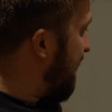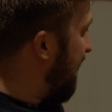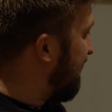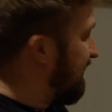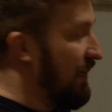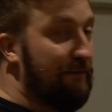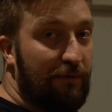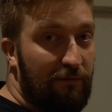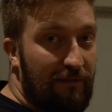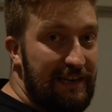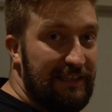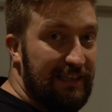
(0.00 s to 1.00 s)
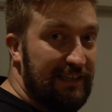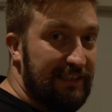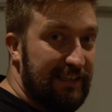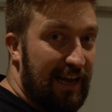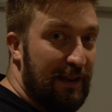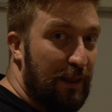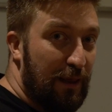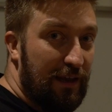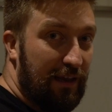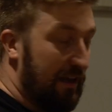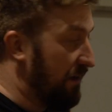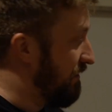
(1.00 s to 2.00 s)
Next Level Racing stand
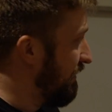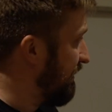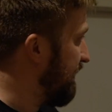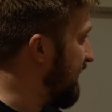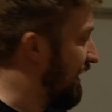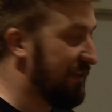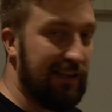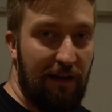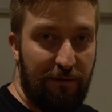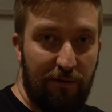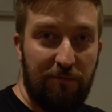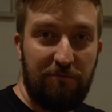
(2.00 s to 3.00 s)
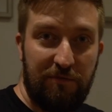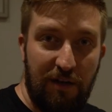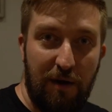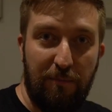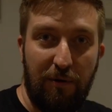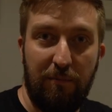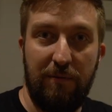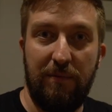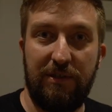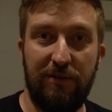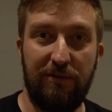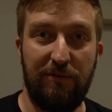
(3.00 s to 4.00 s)
thinking it's next level, no problem
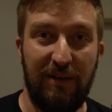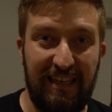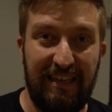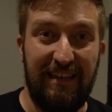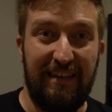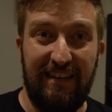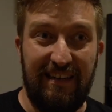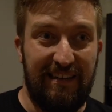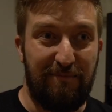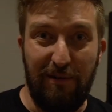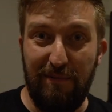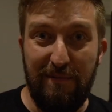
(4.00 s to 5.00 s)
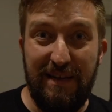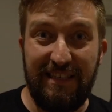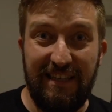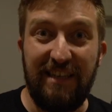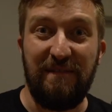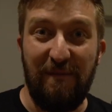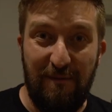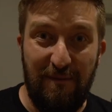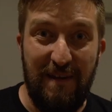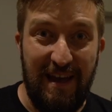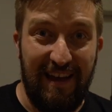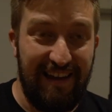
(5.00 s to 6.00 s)
at all. Problem is it doesn't
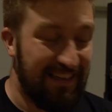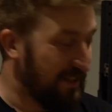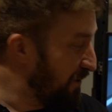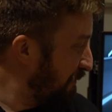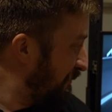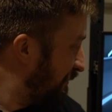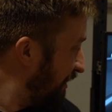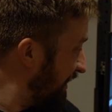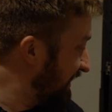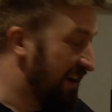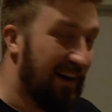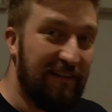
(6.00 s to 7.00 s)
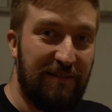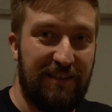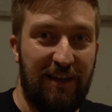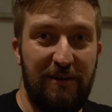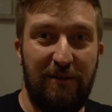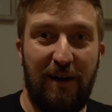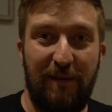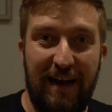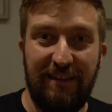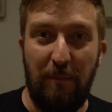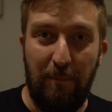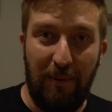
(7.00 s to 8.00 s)
fit, it's not wide enough. So I've
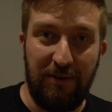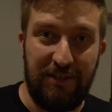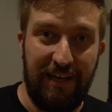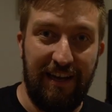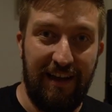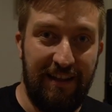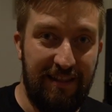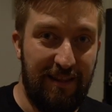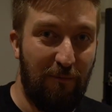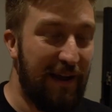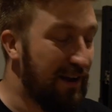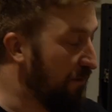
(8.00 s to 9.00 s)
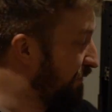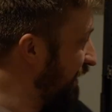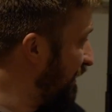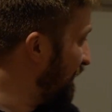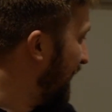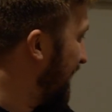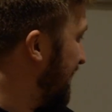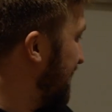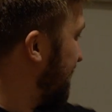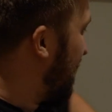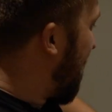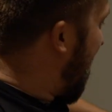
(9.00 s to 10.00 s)
had to bodge it. And the way I've done that is I